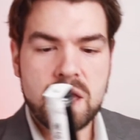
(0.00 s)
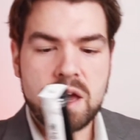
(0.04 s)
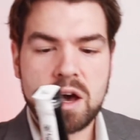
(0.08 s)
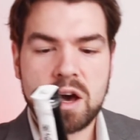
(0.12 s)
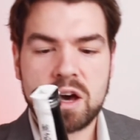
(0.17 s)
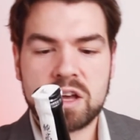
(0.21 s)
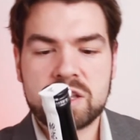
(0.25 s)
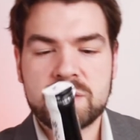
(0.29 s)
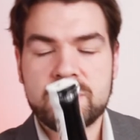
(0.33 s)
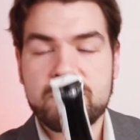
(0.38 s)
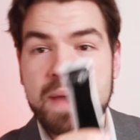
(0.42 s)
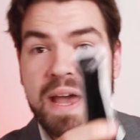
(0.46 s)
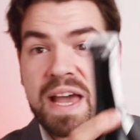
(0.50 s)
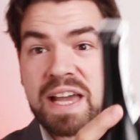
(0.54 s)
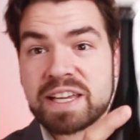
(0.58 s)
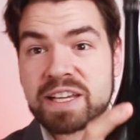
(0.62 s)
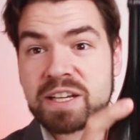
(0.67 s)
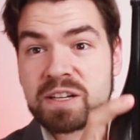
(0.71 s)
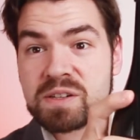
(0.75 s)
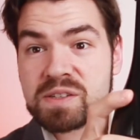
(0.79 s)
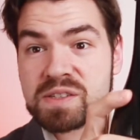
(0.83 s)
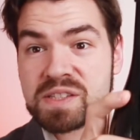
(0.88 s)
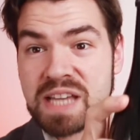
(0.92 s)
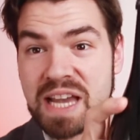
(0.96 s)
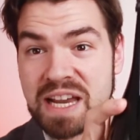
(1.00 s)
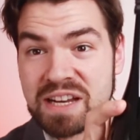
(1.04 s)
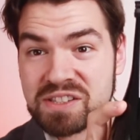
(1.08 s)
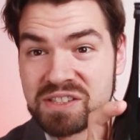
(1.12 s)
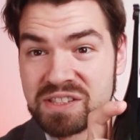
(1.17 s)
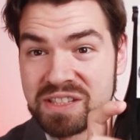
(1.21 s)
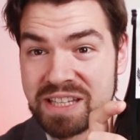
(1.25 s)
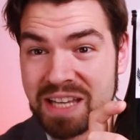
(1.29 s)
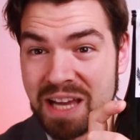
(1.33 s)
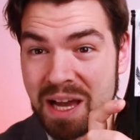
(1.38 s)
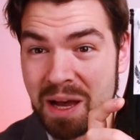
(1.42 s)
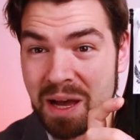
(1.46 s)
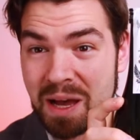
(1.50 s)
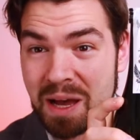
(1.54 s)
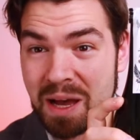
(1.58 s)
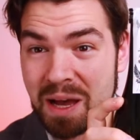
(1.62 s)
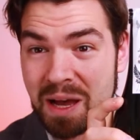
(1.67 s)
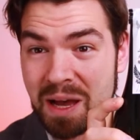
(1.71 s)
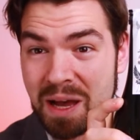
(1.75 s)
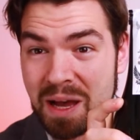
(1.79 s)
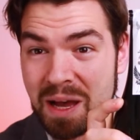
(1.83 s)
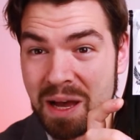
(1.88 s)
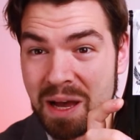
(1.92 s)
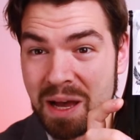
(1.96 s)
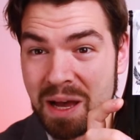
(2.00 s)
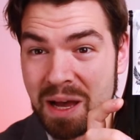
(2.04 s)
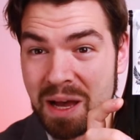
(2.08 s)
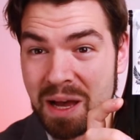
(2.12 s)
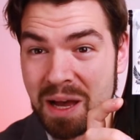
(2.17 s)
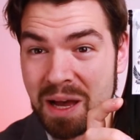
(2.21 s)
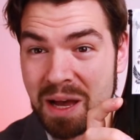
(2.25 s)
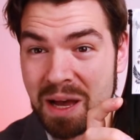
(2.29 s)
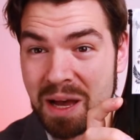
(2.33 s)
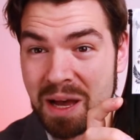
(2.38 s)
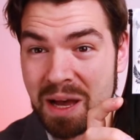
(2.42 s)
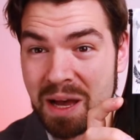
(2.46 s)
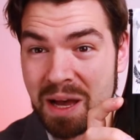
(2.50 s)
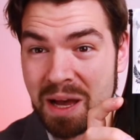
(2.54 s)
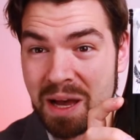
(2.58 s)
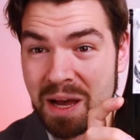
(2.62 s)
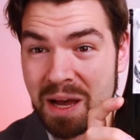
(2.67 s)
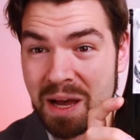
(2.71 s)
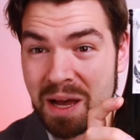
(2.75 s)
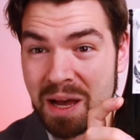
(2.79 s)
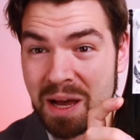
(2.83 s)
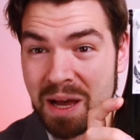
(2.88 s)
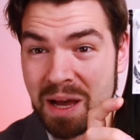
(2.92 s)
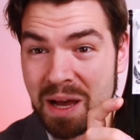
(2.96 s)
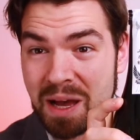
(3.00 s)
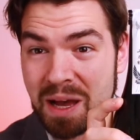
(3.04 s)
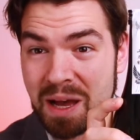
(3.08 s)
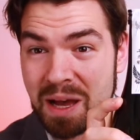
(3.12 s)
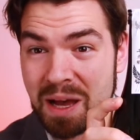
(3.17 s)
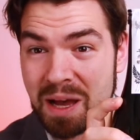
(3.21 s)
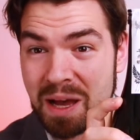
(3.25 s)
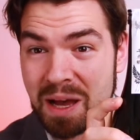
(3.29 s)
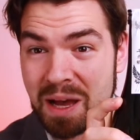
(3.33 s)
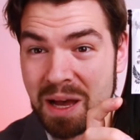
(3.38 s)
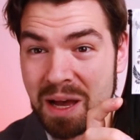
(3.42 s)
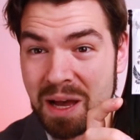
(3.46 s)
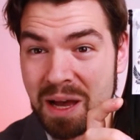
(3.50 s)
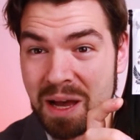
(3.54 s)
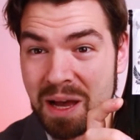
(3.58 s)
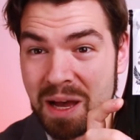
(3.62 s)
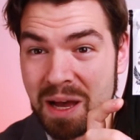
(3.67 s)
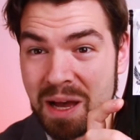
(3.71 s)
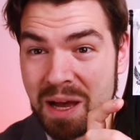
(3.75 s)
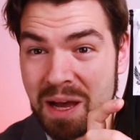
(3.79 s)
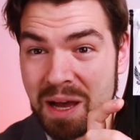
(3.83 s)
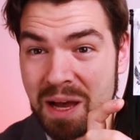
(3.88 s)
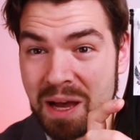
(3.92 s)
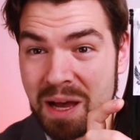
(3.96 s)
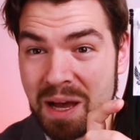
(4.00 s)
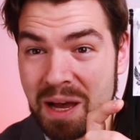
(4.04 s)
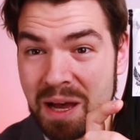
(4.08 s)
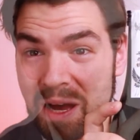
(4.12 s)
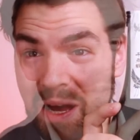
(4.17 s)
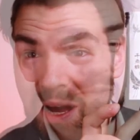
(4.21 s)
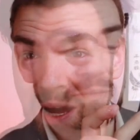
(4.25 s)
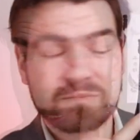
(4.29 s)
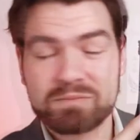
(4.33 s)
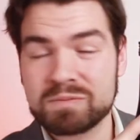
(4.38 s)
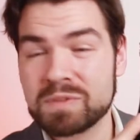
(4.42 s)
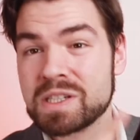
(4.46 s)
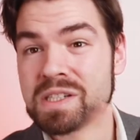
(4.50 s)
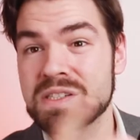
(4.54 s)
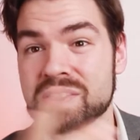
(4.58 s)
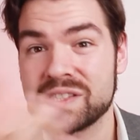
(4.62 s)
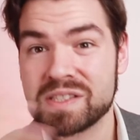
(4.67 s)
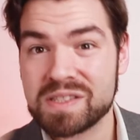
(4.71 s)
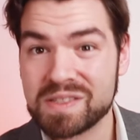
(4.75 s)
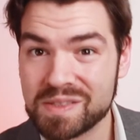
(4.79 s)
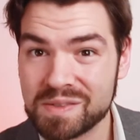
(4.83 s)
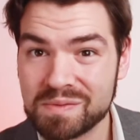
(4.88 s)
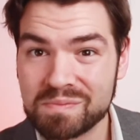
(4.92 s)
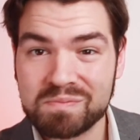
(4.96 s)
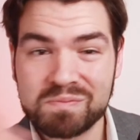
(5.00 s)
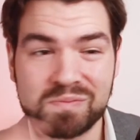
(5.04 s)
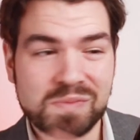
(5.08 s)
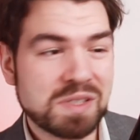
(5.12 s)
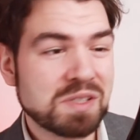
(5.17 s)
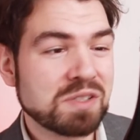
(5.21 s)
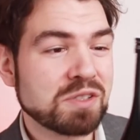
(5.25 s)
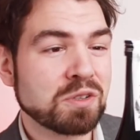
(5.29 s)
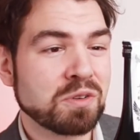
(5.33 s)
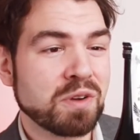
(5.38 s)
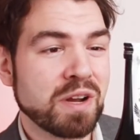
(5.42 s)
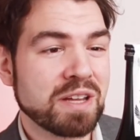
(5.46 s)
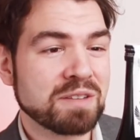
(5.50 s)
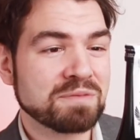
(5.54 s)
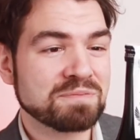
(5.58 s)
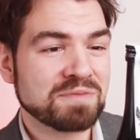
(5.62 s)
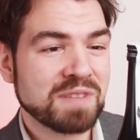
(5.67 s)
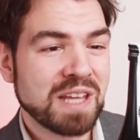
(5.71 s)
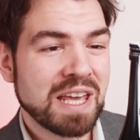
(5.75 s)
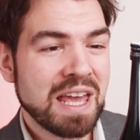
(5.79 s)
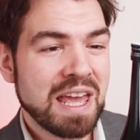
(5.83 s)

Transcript: On the back here is actually a picture of a crane up here because it's crane,